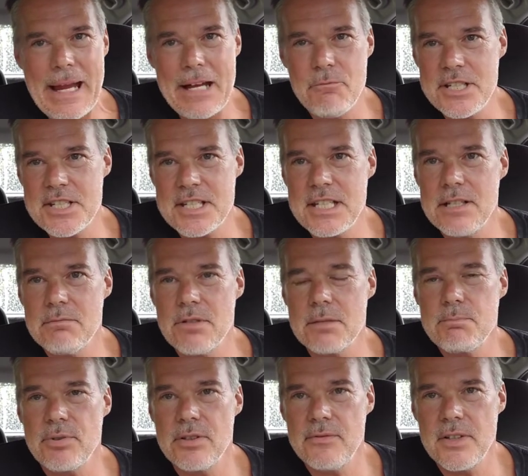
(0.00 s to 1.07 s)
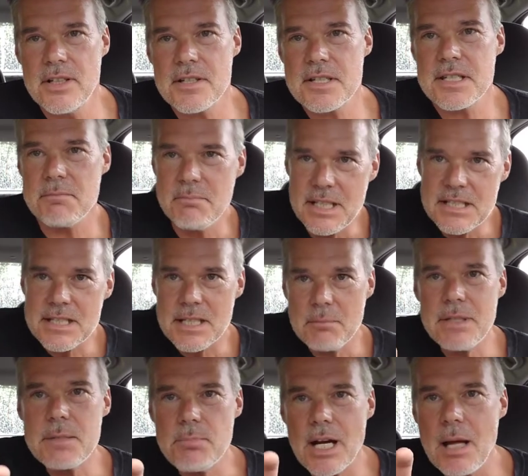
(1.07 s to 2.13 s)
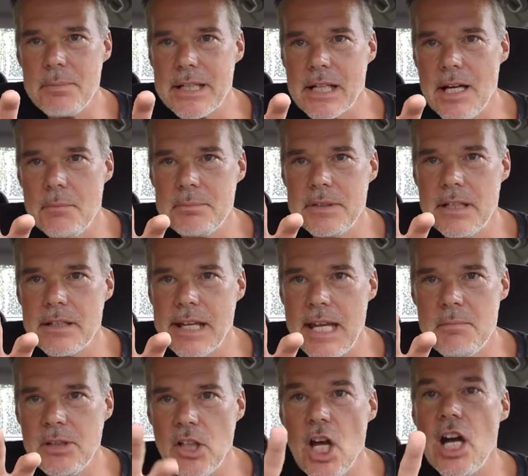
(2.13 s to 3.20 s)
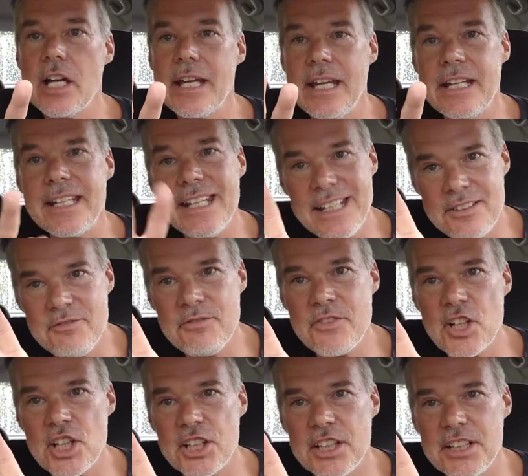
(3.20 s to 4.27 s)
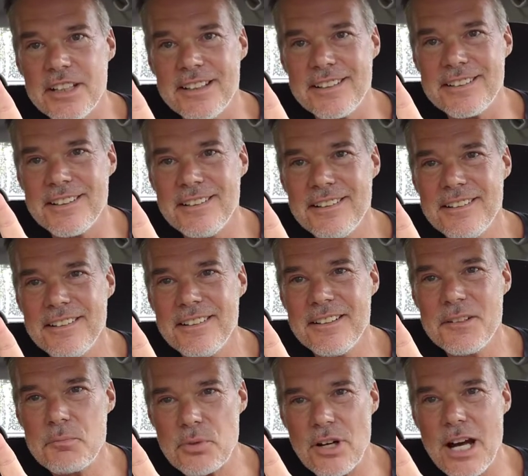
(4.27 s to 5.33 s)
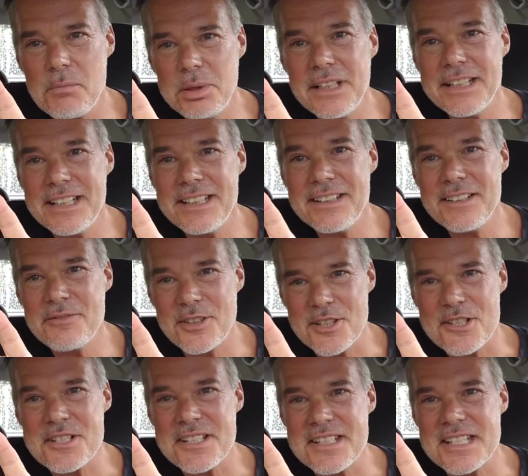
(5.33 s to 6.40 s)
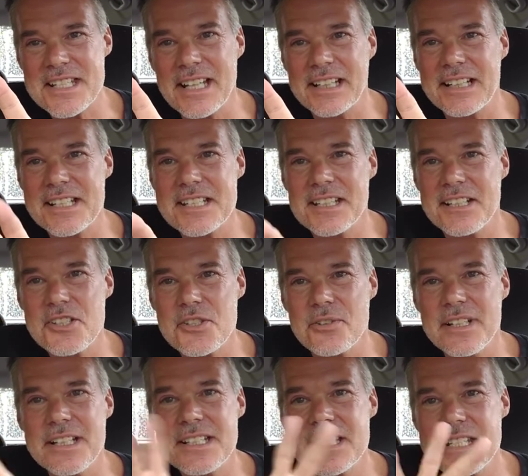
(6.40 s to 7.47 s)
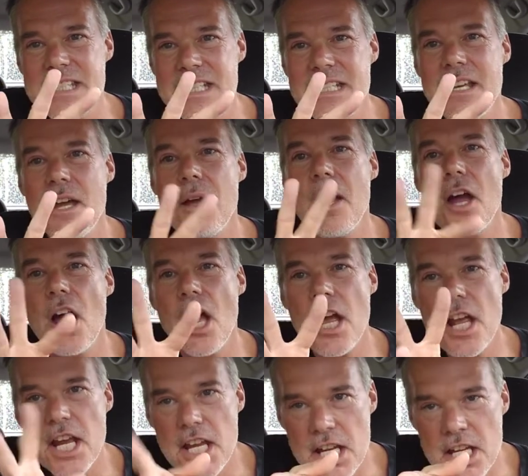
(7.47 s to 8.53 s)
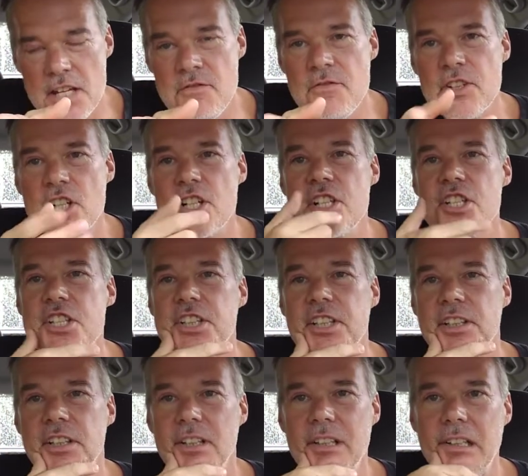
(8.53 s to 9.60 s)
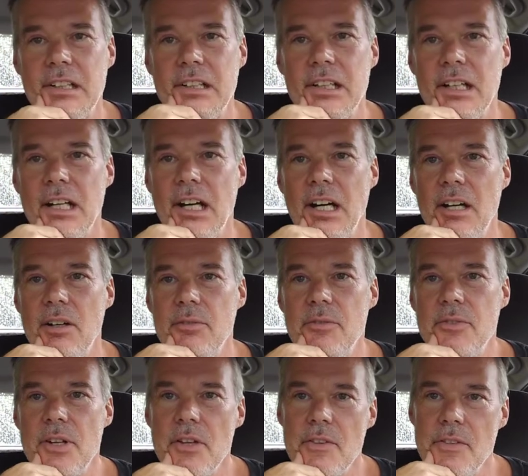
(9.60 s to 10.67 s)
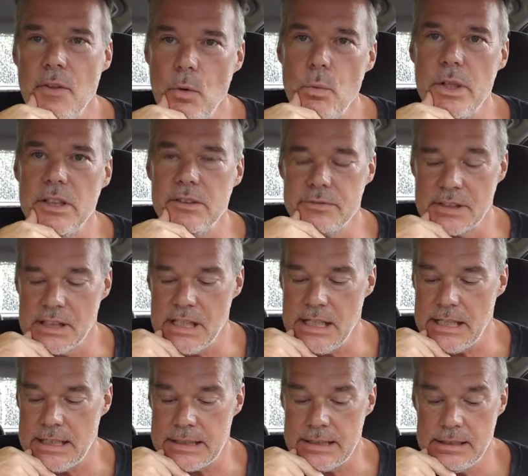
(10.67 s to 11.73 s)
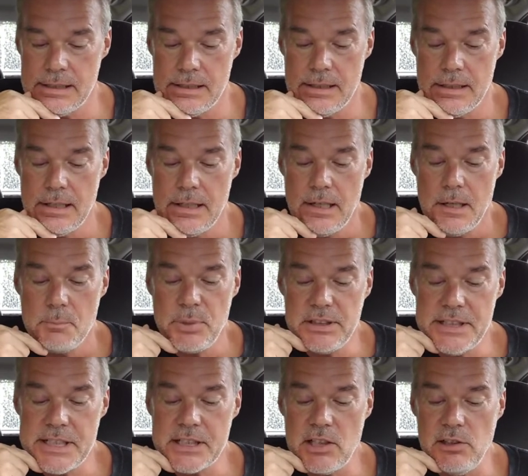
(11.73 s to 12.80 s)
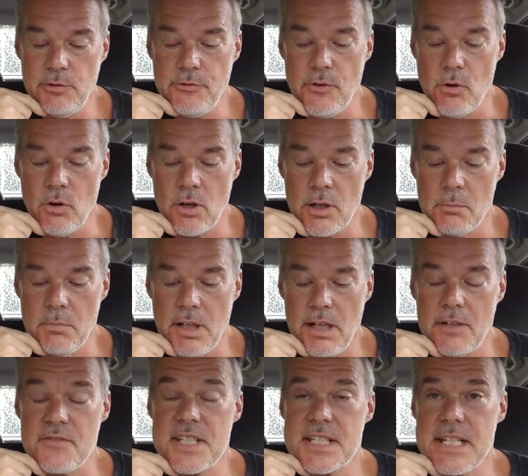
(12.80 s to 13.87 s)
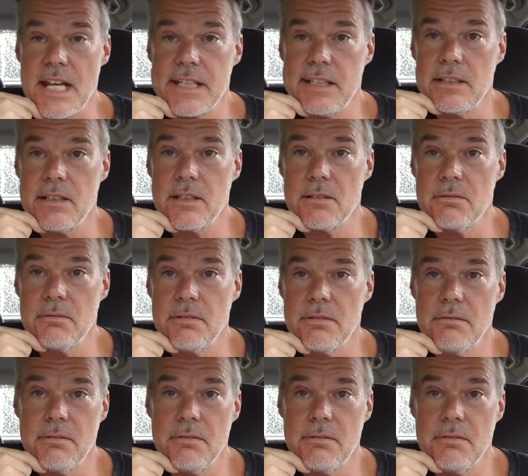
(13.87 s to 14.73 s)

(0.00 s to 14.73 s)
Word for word: and when you see the word perverse, it means somebody probably come, came along and inverted it, probably in the first and second century. It's the inversion of the will of God political form of secular